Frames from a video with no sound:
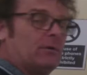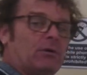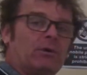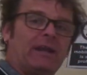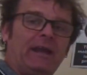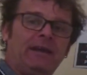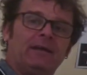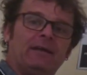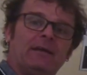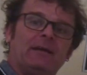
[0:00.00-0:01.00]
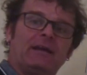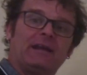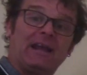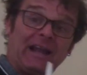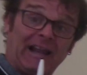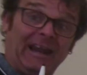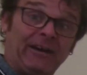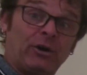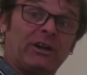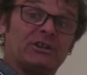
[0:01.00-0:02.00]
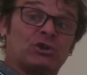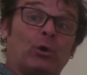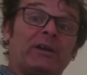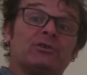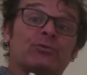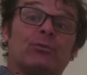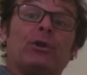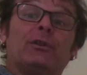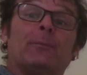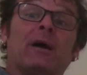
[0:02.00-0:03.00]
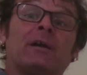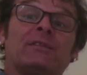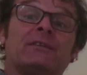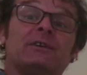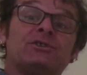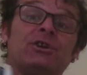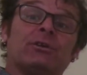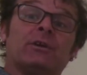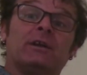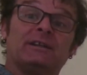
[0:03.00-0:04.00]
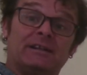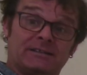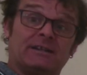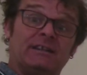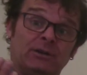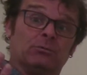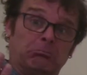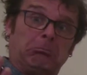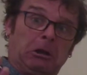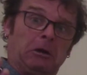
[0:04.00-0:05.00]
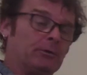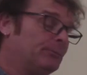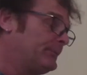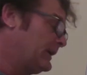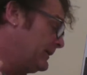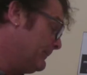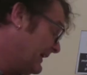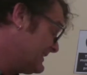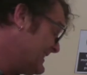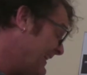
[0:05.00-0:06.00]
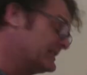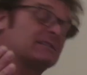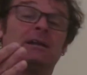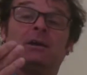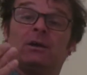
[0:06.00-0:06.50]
Okay, Claire is going to run the marathon this year. Tiene sentido, claro, it makes sense.